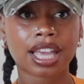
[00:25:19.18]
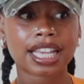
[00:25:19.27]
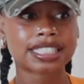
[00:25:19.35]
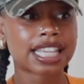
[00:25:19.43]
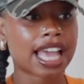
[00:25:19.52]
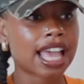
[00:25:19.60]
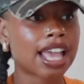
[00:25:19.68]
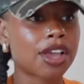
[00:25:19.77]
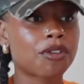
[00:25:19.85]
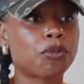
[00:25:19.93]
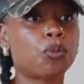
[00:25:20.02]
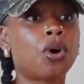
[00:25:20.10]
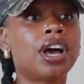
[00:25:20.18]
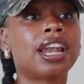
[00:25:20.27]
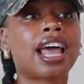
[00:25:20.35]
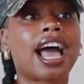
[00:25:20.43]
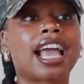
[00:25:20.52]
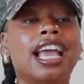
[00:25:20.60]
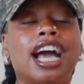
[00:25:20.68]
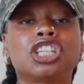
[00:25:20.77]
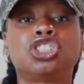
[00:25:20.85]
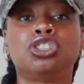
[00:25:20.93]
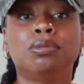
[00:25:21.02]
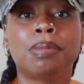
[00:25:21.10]
is that, one, I
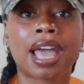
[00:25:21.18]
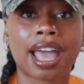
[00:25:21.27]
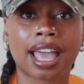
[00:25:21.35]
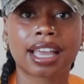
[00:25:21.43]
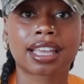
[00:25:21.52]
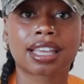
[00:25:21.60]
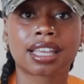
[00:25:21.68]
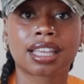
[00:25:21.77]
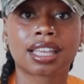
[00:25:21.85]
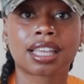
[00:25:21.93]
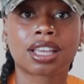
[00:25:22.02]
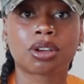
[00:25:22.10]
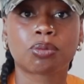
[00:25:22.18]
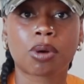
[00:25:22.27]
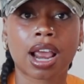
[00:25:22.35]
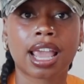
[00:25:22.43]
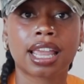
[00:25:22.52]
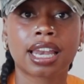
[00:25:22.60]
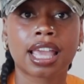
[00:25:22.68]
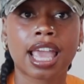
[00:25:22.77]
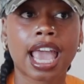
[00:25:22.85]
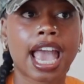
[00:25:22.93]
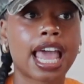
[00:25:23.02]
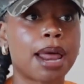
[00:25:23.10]
got you back, right?
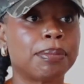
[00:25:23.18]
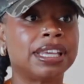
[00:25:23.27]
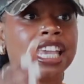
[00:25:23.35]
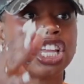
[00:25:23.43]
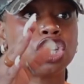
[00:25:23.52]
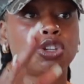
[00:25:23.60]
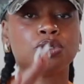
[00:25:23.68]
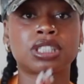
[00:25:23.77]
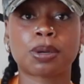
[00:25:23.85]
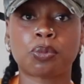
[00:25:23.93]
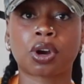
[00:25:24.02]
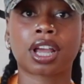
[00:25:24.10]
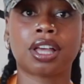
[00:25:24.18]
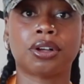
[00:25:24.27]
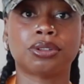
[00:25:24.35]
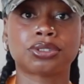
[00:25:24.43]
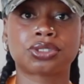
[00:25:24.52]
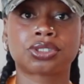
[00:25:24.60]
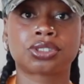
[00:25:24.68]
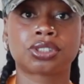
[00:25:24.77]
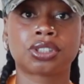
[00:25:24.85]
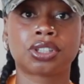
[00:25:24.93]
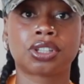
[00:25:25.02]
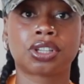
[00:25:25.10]
And I'm getting you somewhere else
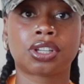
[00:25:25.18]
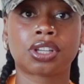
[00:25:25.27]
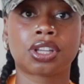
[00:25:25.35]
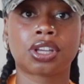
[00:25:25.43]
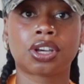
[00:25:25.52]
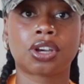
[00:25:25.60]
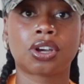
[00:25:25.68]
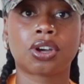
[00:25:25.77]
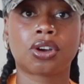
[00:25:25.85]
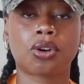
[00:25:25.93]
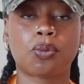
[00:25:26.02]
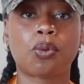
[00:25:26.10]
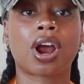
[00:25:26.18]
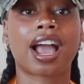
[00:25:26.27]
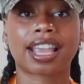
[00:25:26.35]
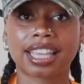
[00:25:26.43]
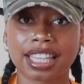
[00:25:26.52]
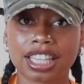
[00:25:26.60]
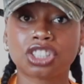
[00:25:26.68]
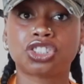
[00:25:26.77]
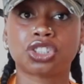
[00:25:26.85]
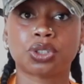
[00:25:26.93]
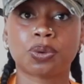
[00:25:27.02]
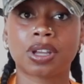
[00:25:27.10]
where I can get
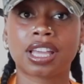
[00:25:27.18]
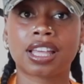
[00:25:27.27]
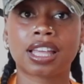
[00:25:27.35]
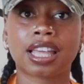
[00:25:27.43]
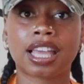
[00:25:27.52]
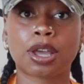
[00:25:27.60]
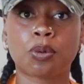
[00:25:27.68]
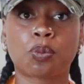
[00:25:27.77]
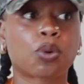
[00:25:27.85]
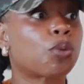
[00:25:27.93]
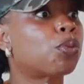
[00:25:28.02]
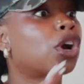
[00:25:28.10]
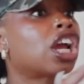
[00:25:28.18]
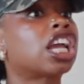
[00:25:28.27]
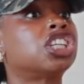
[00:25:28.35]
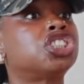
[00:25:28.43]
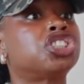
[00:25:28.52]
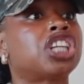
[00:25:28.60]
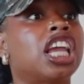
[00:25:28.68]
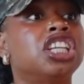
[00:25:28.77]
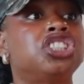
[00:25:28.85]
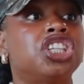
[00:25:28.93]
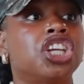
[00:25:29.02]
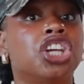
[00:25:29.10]
you. We're
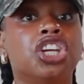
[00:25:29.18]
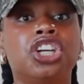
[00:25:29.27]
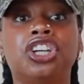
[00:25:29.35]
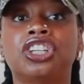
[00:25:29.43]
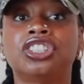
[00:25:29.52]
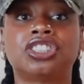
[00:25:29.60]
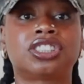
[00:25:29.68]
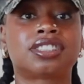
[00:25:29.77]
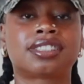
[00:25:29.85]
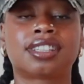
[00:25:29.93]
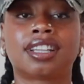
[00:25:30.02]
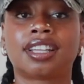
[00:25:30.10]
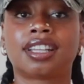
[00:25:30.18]
exchanging goods.